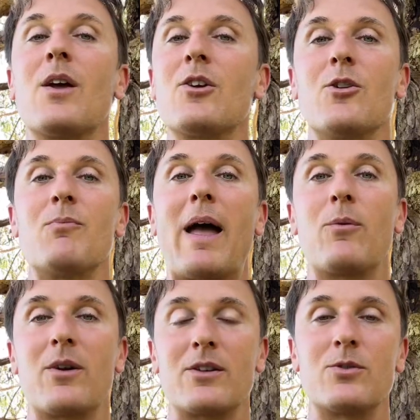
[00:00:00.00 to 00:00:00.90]
you may
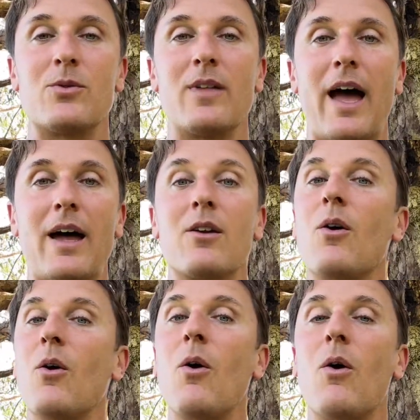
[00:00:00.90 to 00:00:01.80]
want to do that.
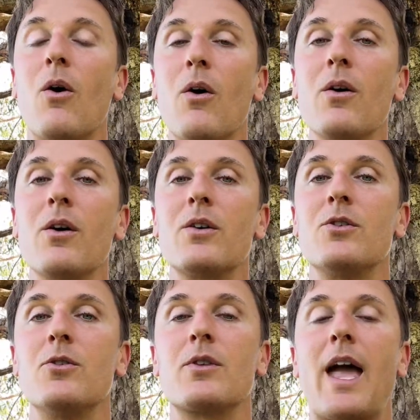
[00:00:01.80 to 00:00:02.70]
Or
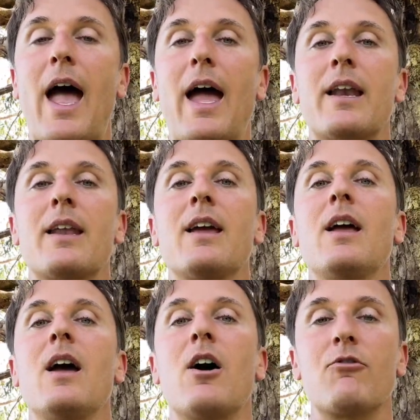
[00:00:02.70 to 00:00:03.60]
you can
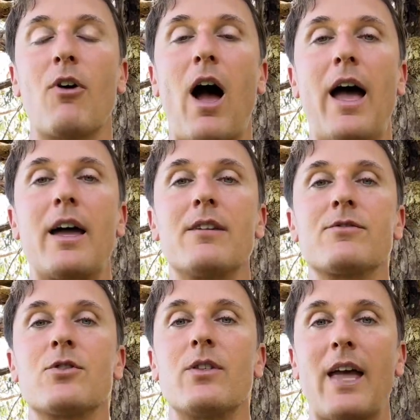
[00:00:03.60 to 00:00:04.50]
arrive
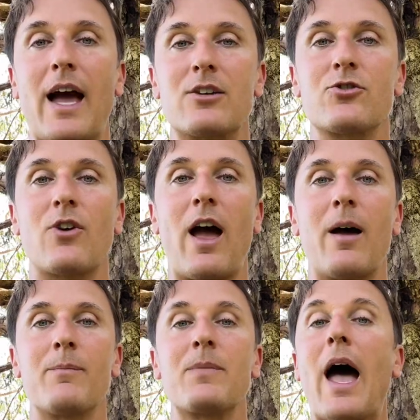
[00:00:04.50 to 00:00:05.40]
to the
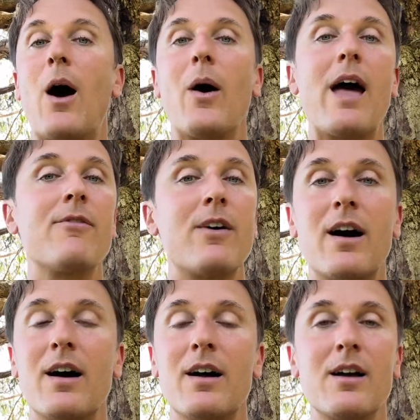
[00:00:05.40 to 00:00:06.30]
ashram
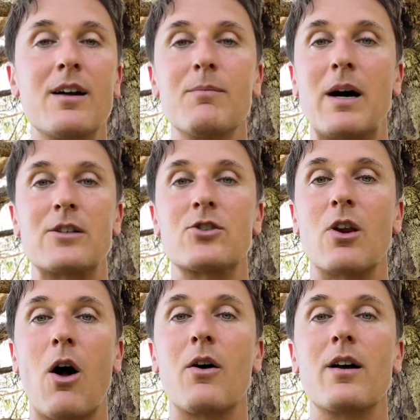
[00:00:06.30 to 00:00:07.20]
however much
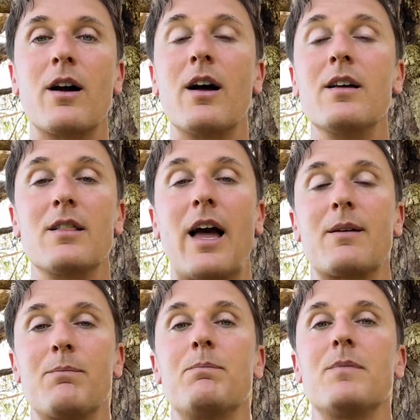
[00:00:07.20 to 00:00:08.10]

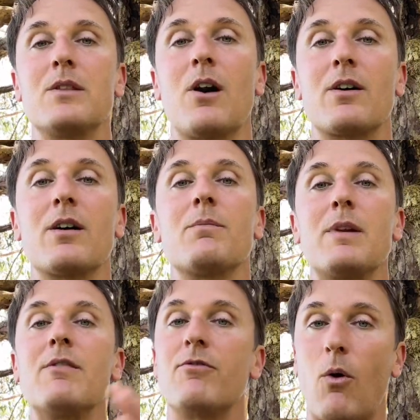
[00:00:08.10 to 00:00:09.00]
longer
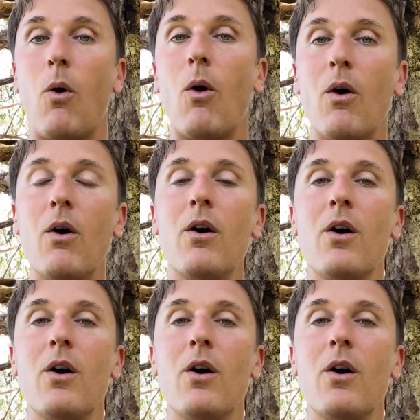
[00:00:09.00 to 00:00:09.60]
before